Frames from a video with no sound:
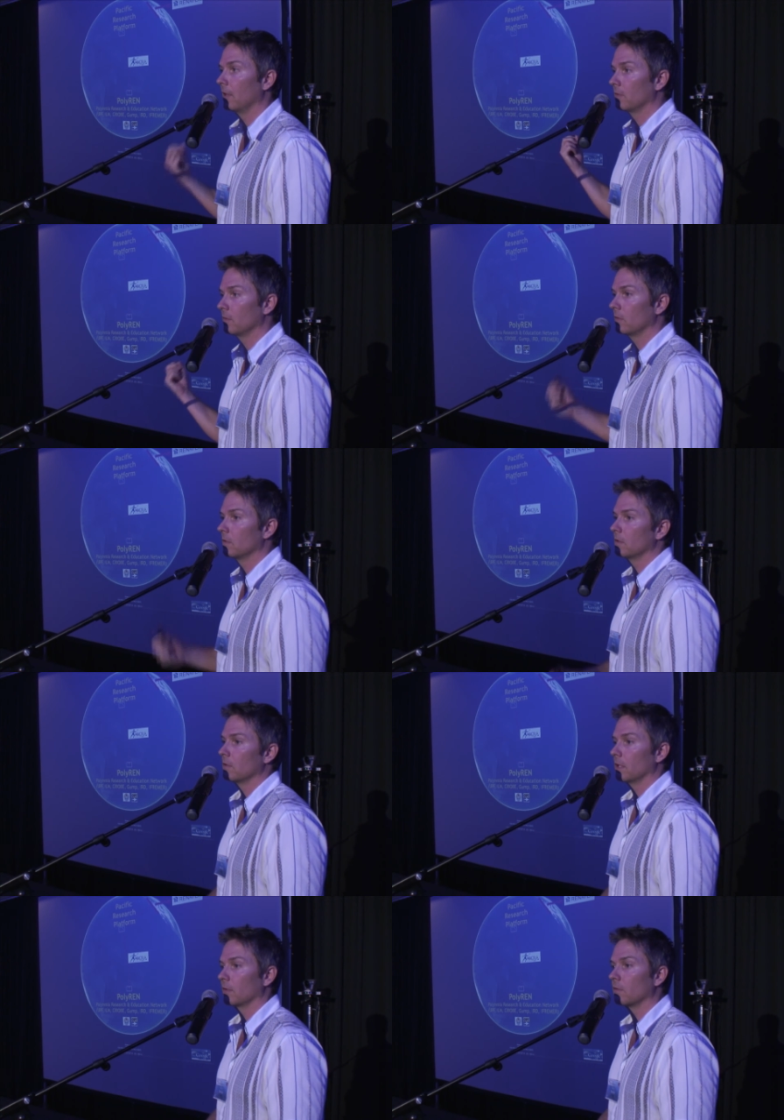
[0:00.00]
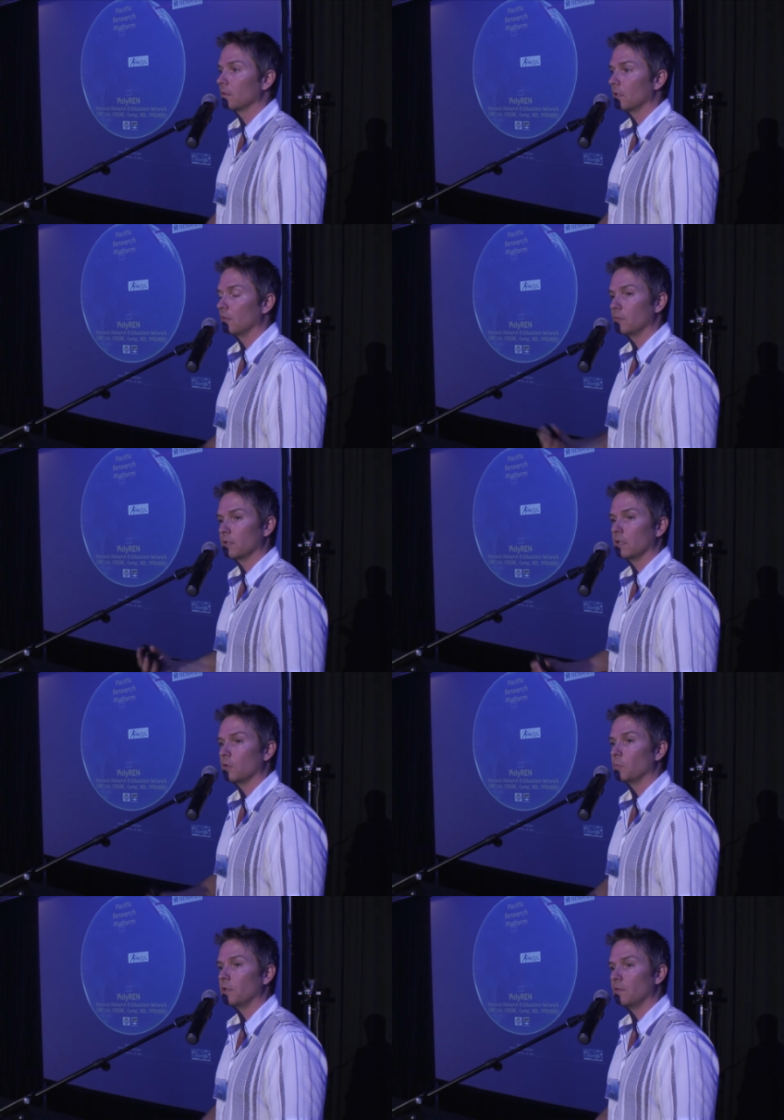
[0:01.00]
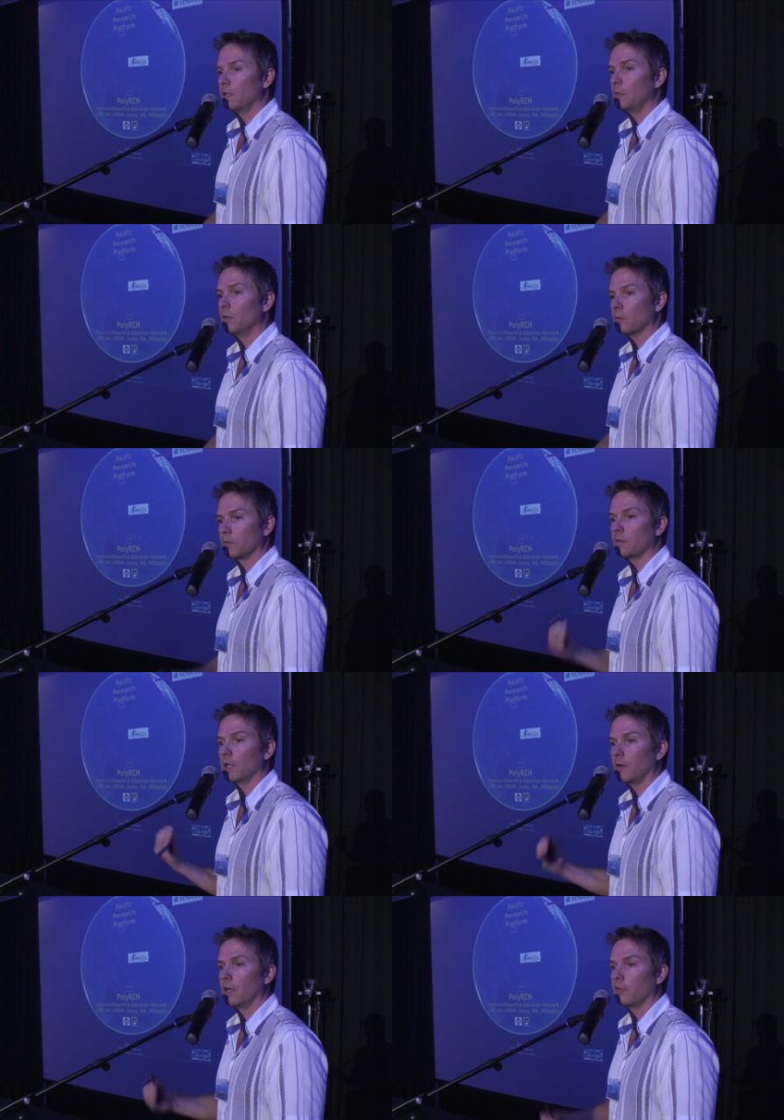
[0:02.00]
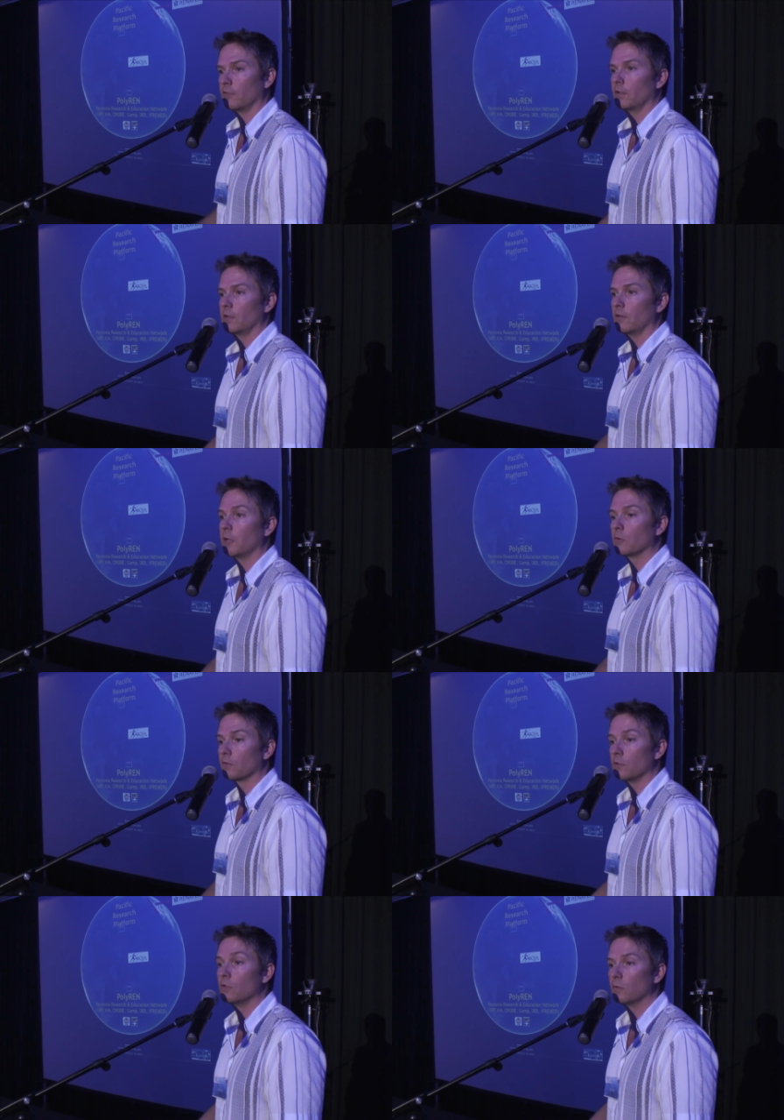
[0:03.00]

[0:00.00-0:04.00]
and thanks to the government and OPT, we also now have, are able to